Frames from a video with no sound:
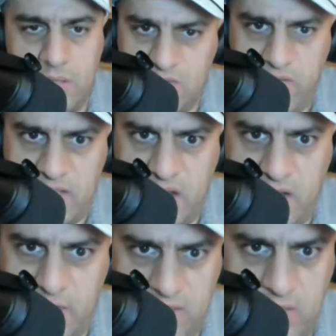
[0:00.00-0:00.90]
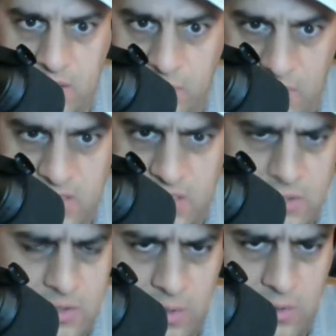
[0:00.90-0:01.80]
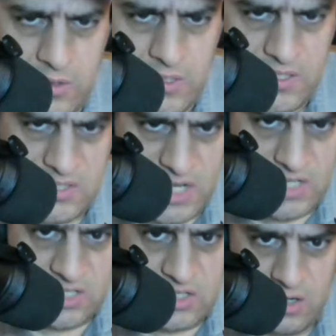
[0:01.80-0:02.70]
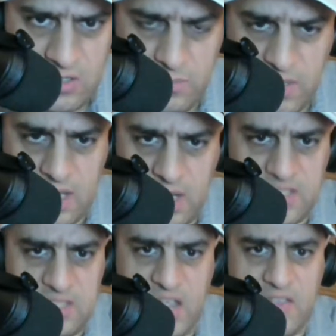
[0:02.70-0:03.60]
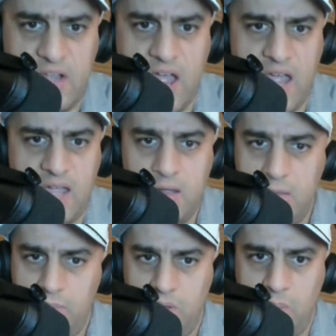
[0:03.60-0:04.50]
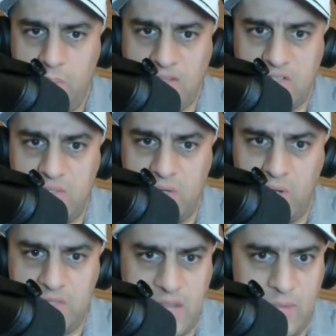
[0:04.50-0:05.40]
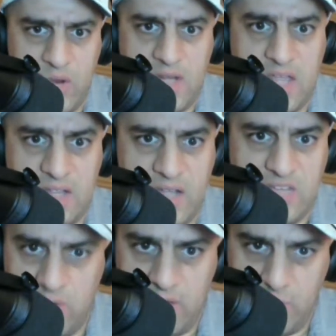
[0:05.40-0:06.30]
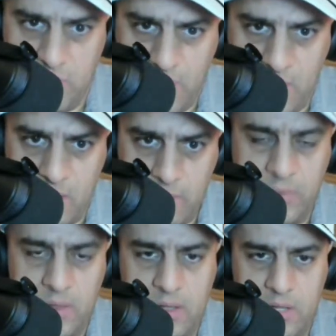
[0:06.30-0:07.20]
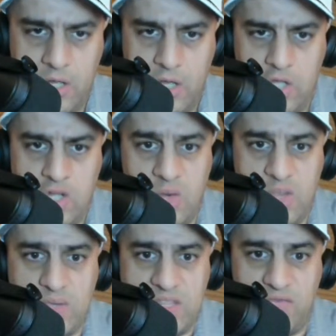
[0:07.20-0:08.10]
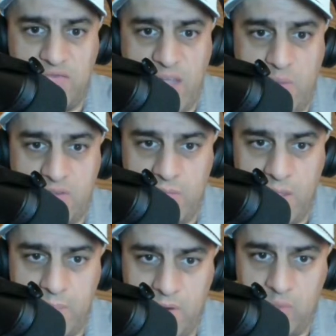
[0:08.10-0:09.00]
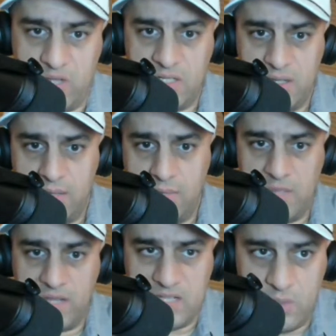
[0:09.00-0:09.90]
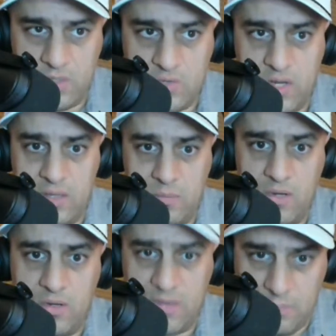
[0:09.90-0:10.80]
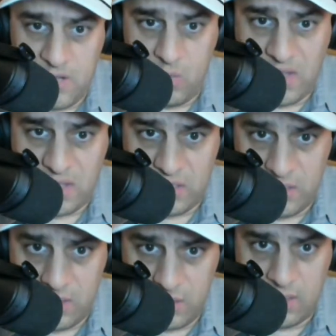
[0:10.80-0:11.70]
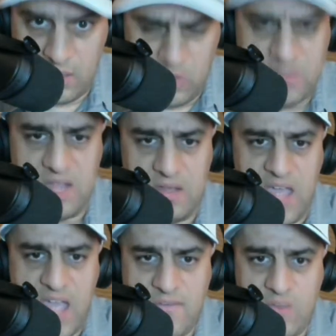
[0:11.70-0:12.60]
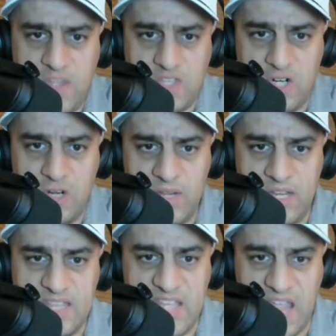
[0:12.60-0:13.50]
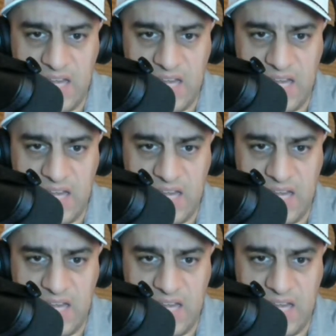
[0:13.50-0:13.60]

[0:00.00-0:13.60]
This fight not going to be talked about much in the historical sense, just largely because neither guy mounted to an all-time great. Neither guy is really remembered. The only reason why this fight was remembered was because they were in the middle, that middleweight, excuse me, that heavyweight tournament in the